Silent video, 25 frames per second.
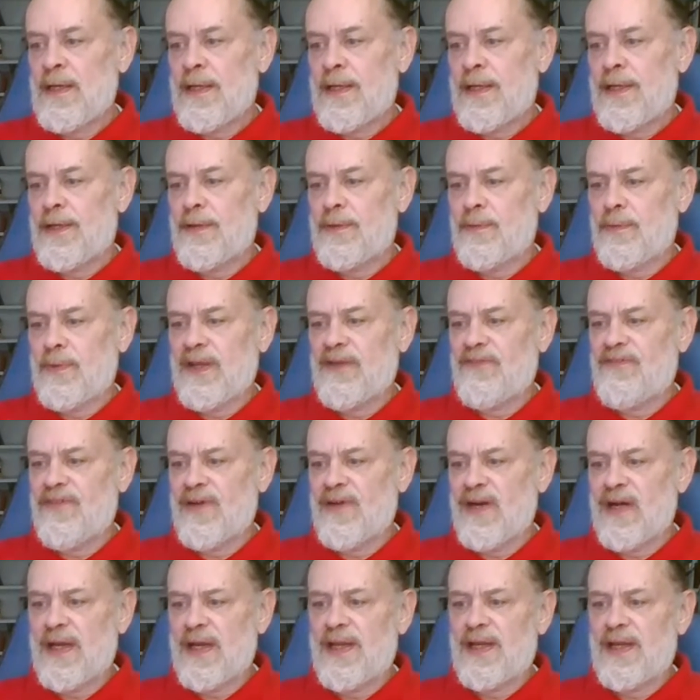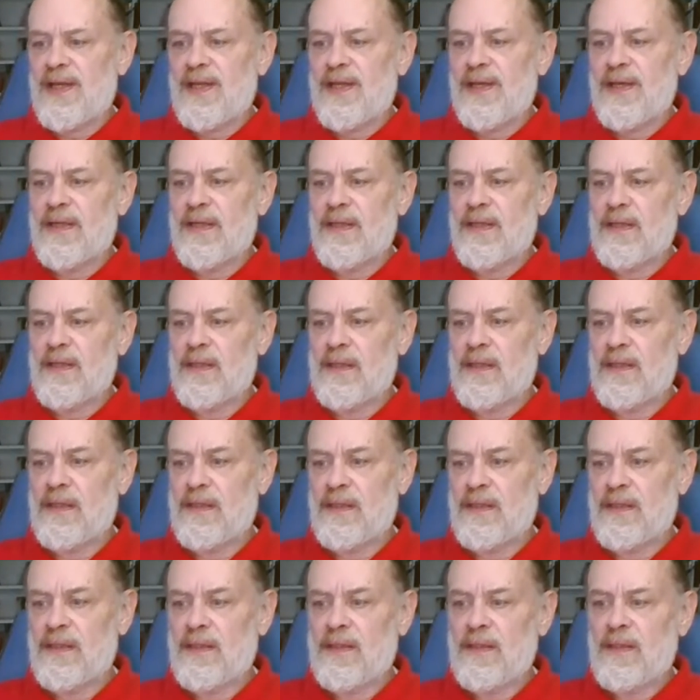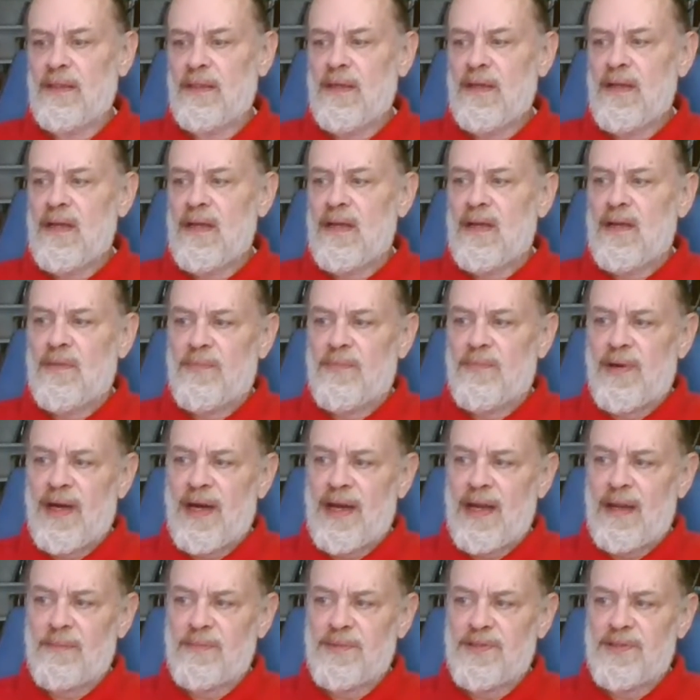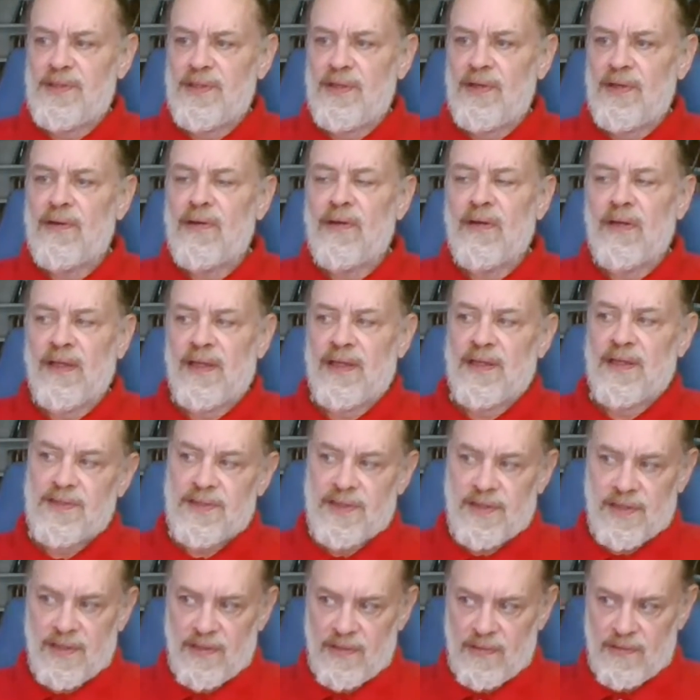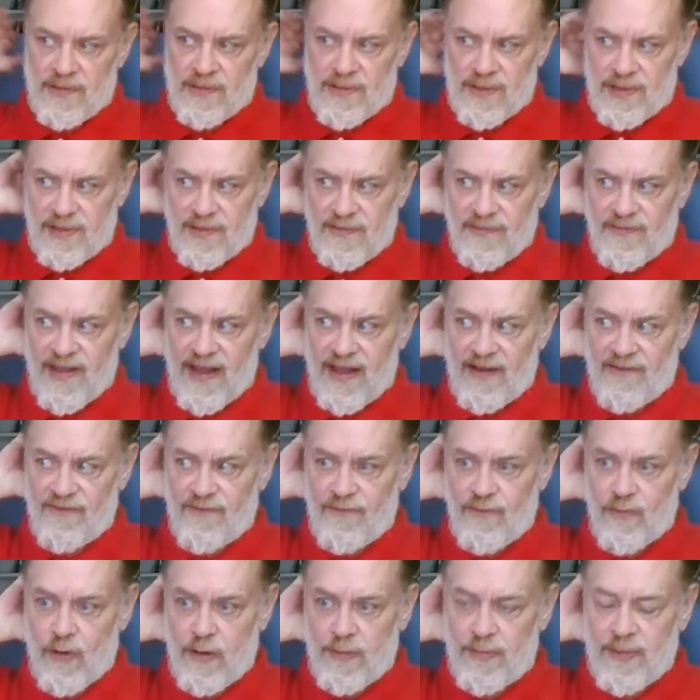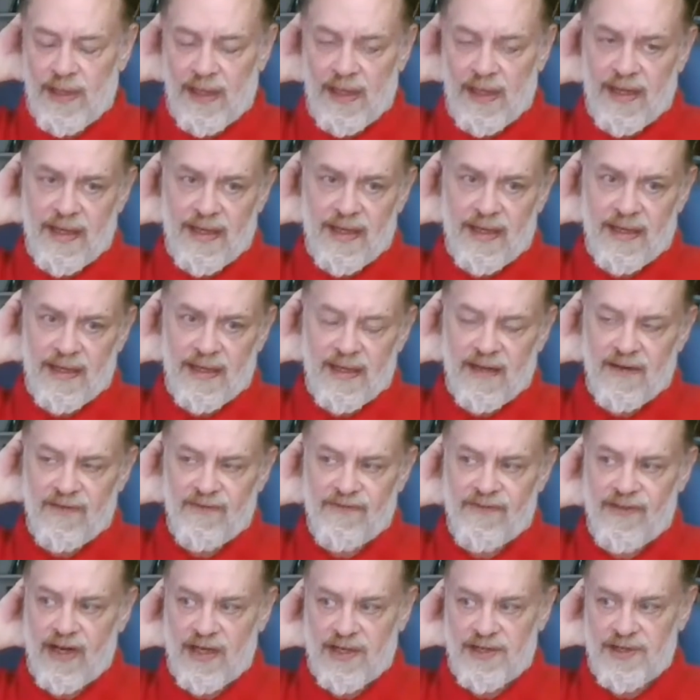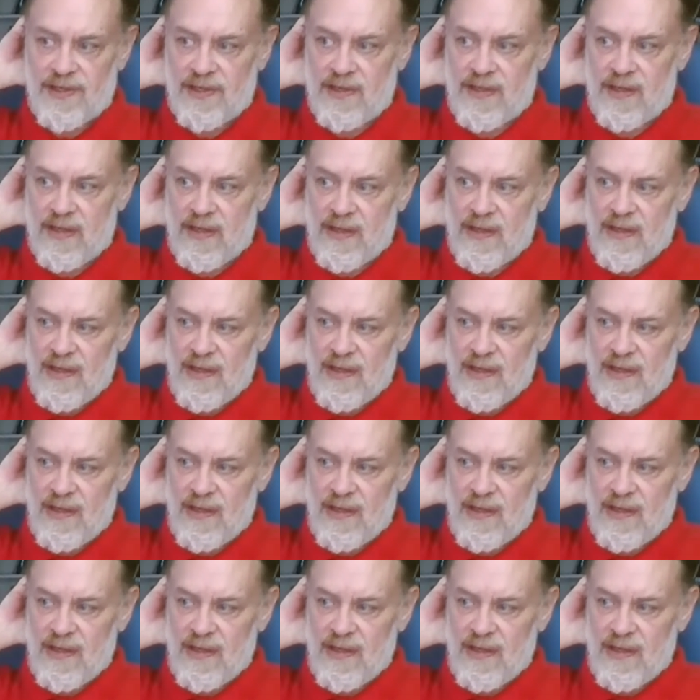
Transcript: Here we find perhaps the earliest use of that formulated confession